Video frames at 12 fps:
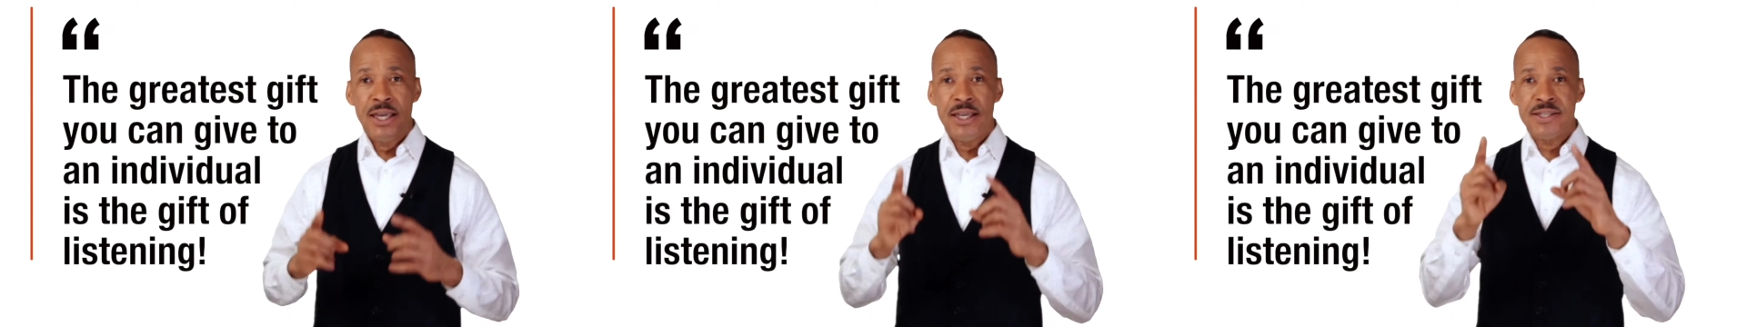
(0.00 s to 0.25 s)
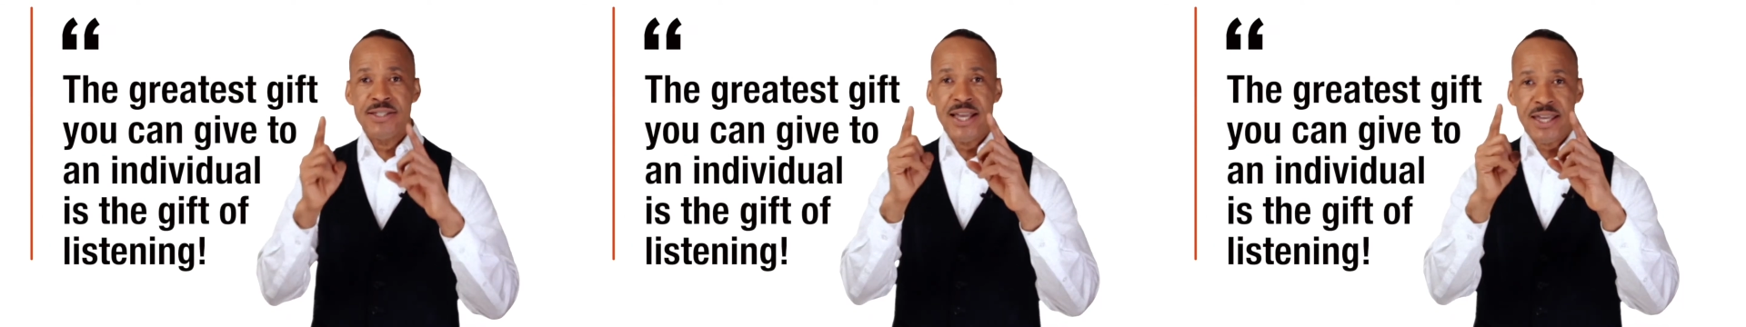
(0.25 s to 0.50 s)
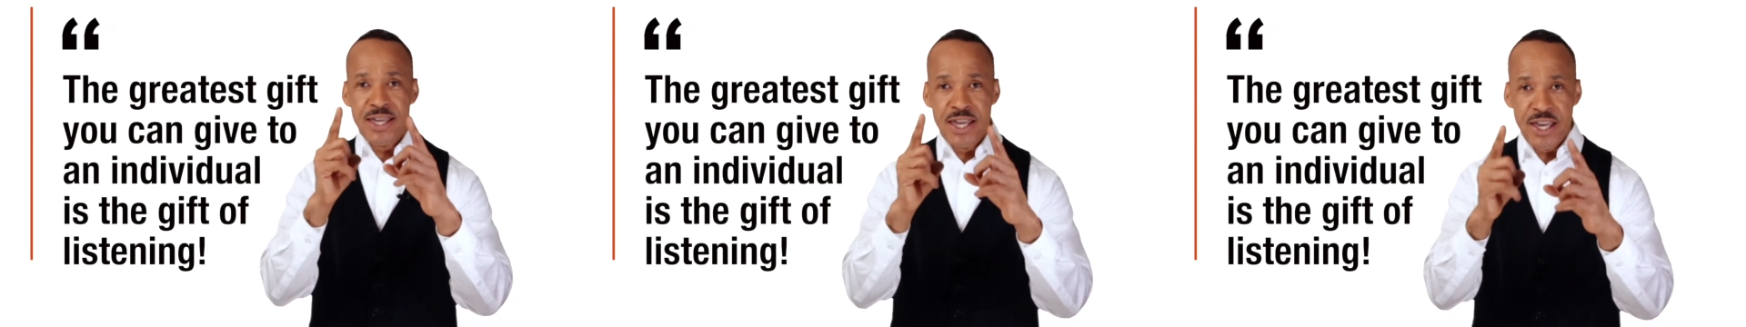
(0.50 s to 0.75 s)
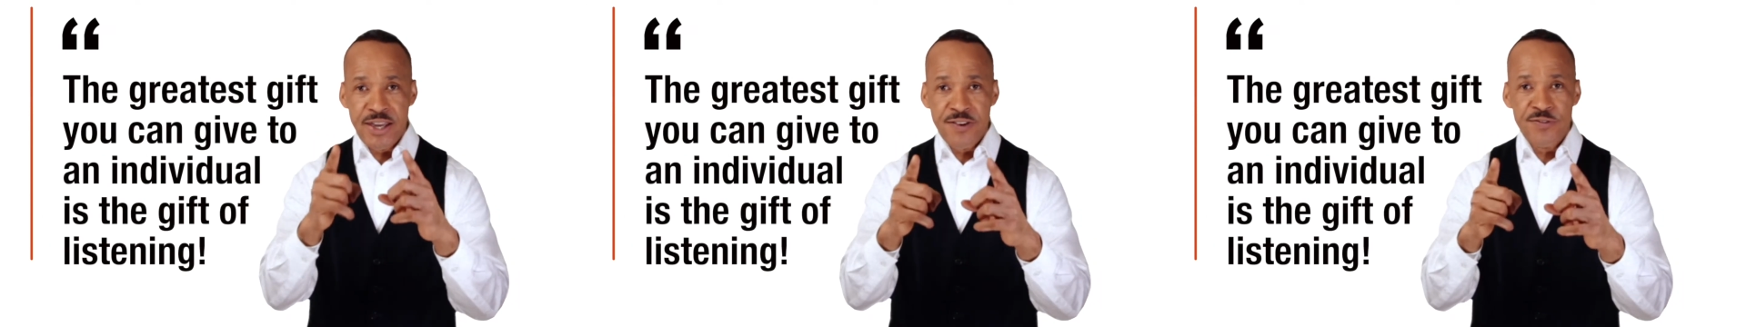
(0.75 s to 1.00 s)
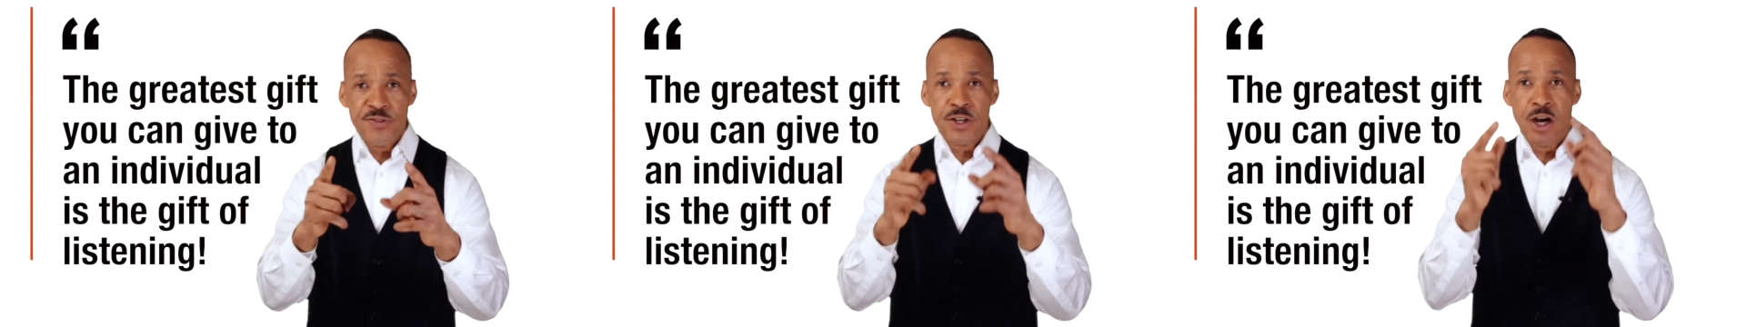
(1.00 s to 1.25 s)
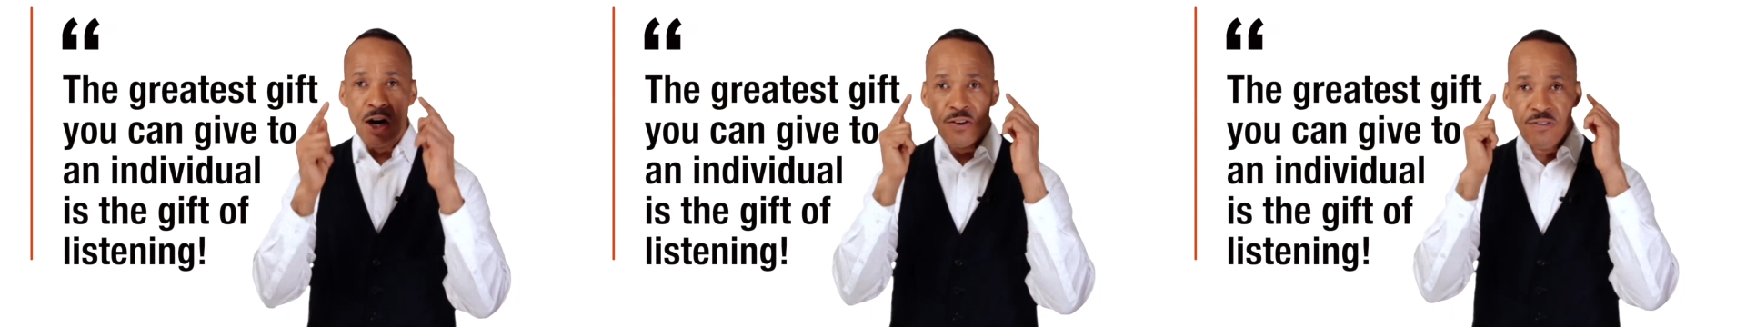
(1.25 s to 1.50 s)
is the gift
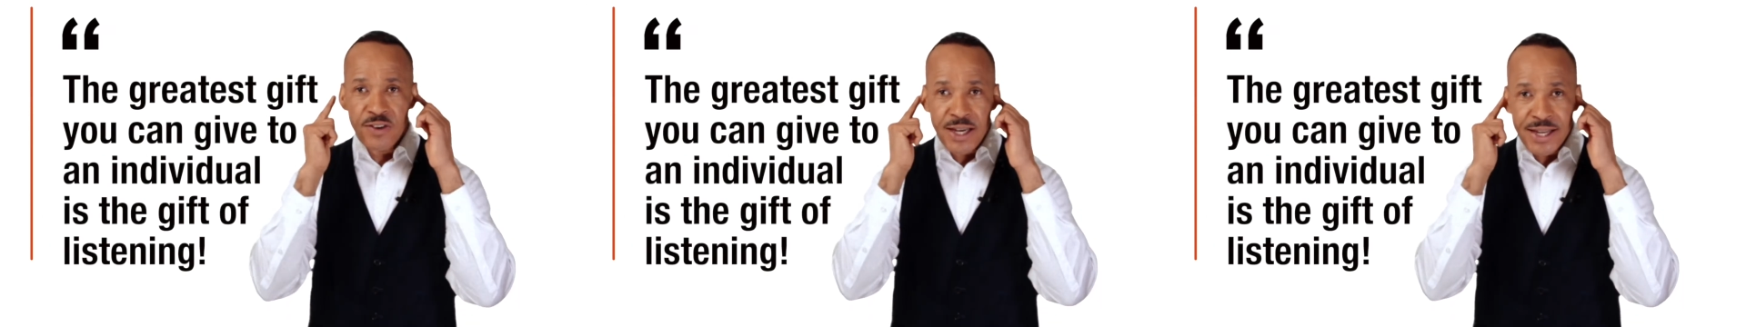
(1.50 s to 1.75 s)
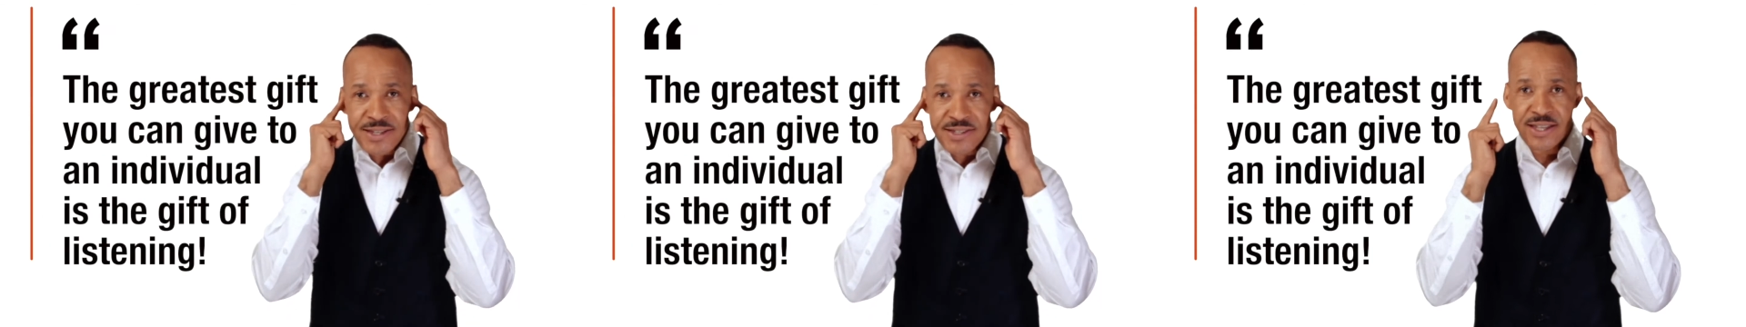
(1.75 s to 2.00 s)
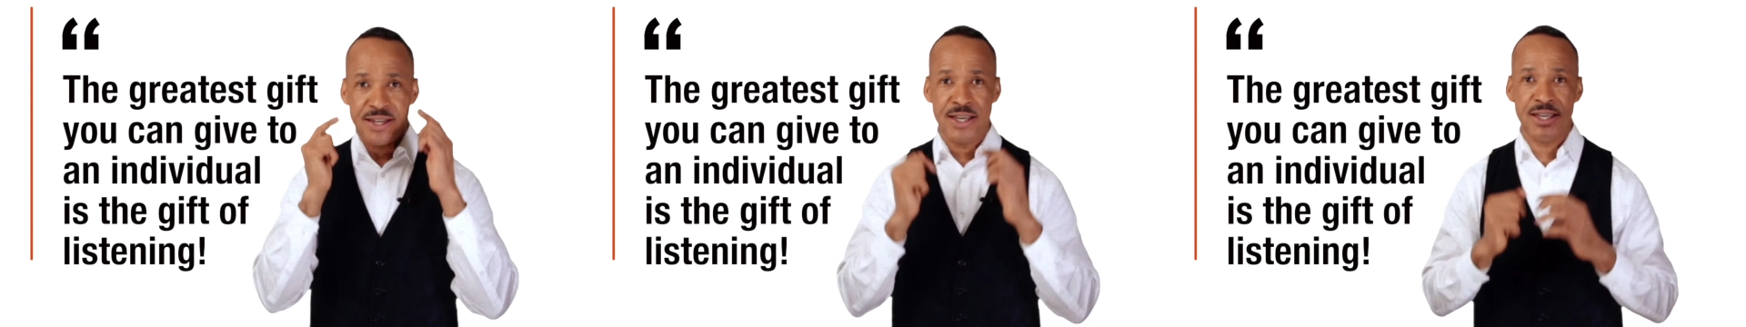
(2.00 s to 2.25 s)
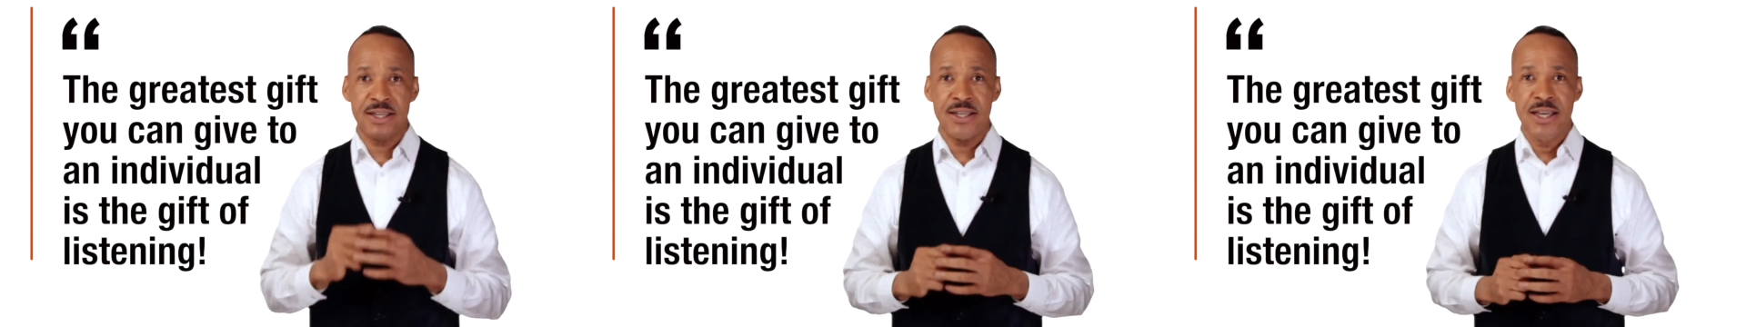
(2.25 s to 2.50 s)
of listening?